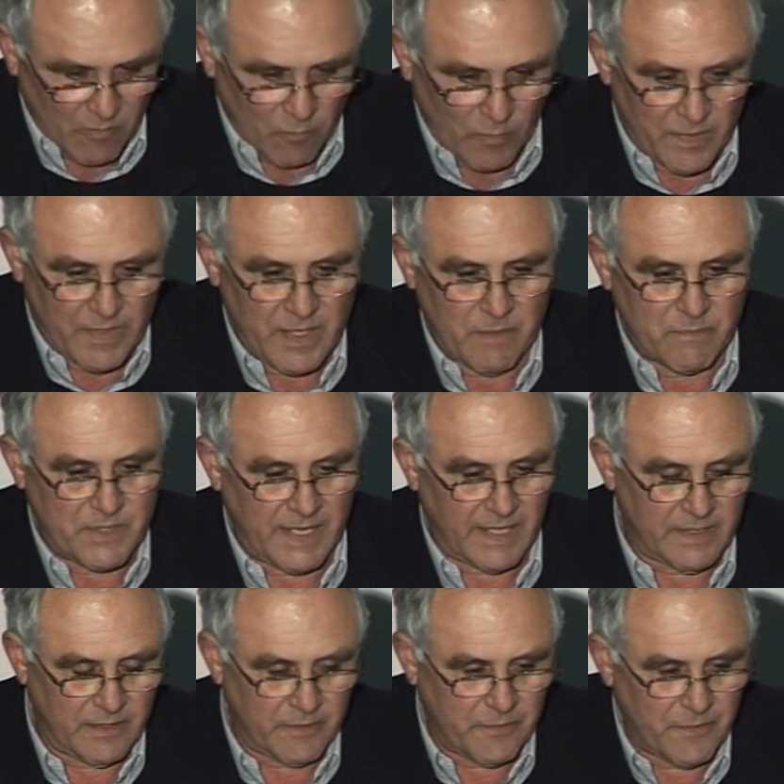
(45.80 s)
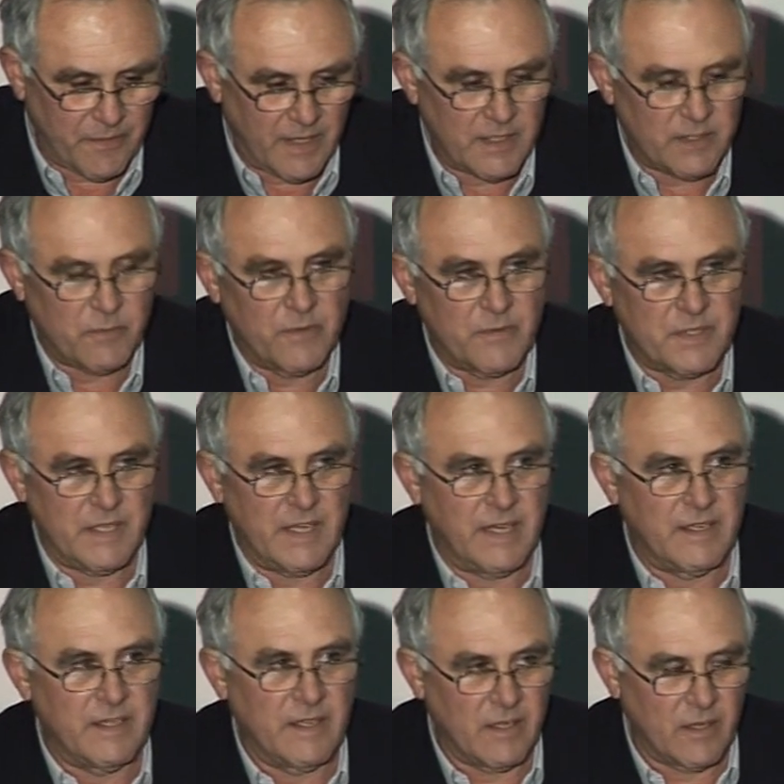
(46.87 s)
with the objective, as we've
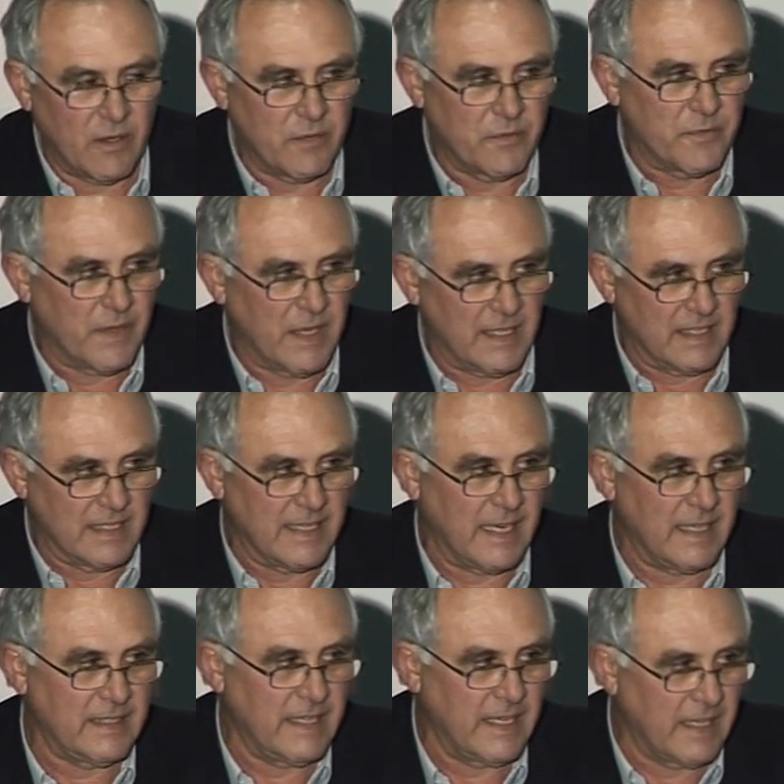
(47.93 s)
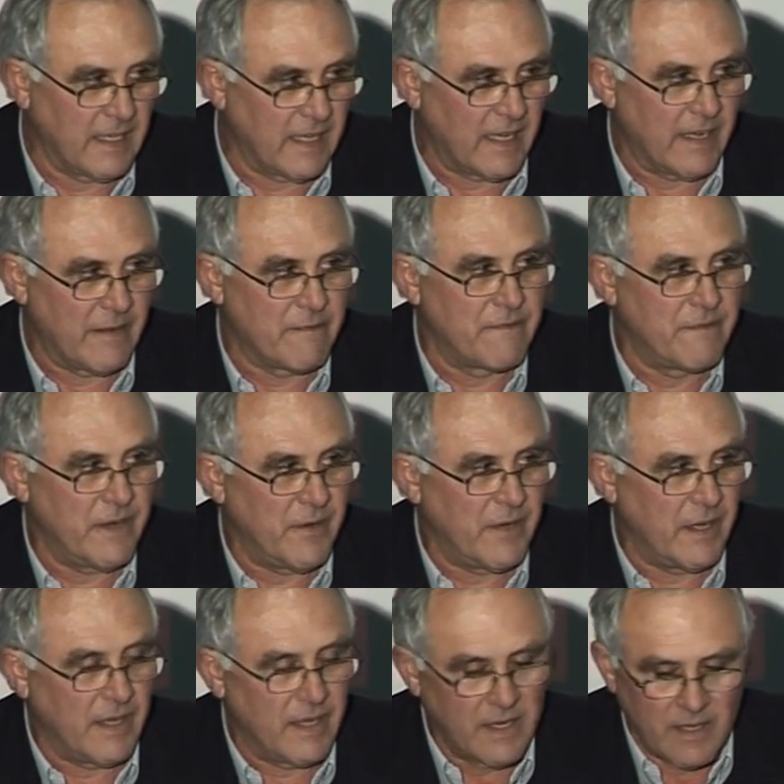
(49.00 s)
seen, of conducting a
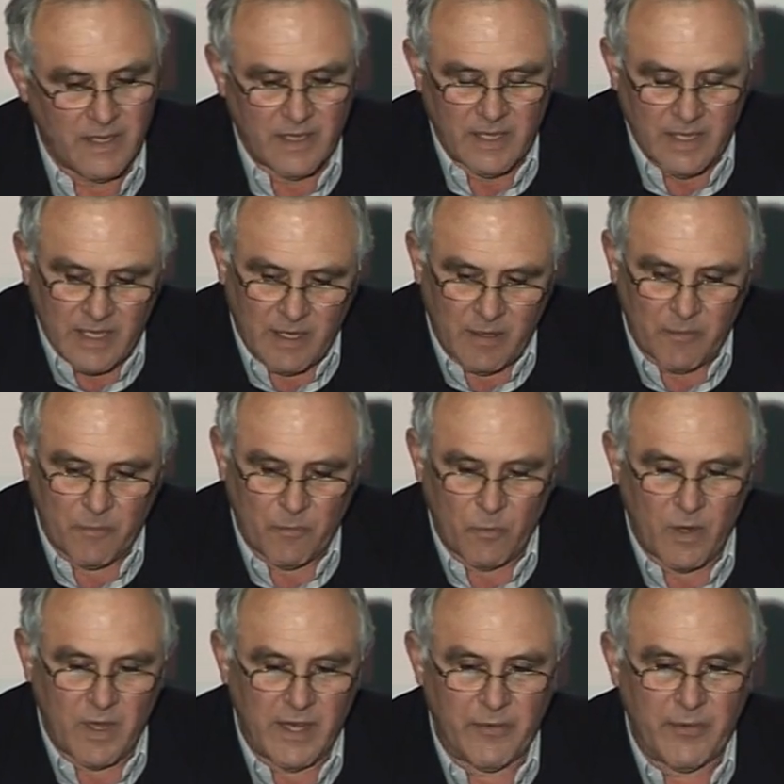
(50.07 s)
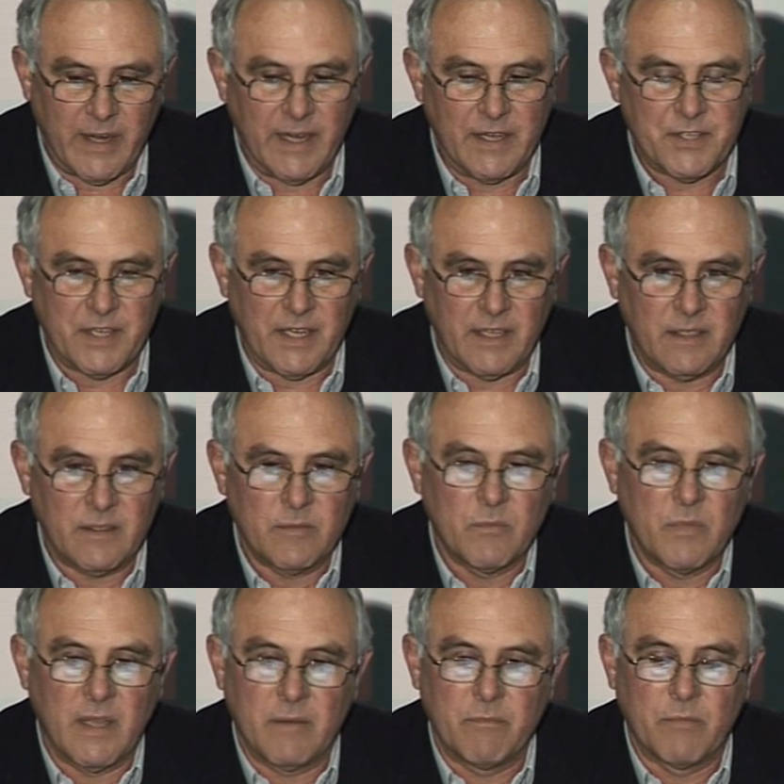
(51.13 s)
very wide-ranging
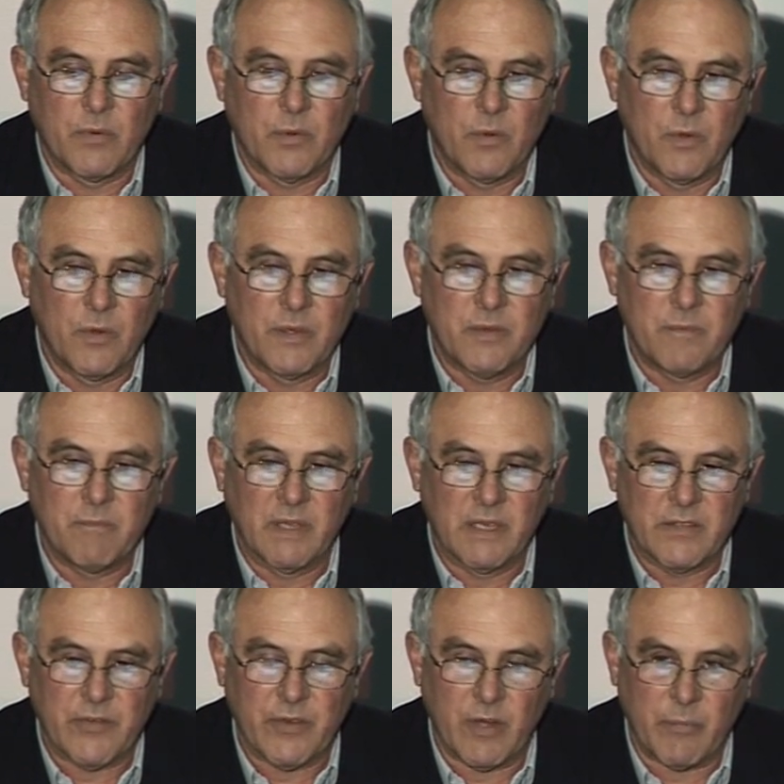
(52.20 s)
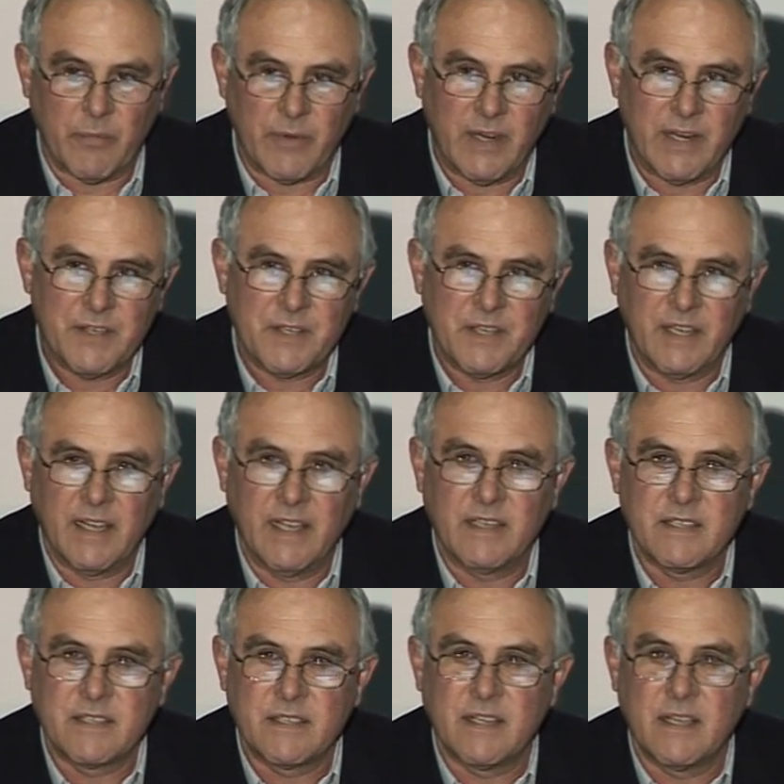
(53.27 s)
and broad military operation
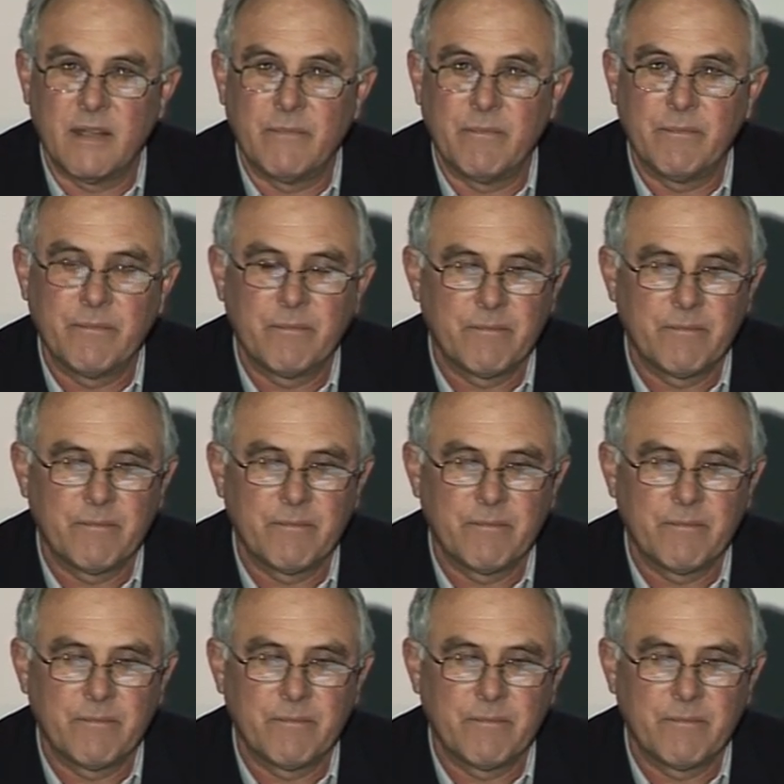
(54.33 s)
against the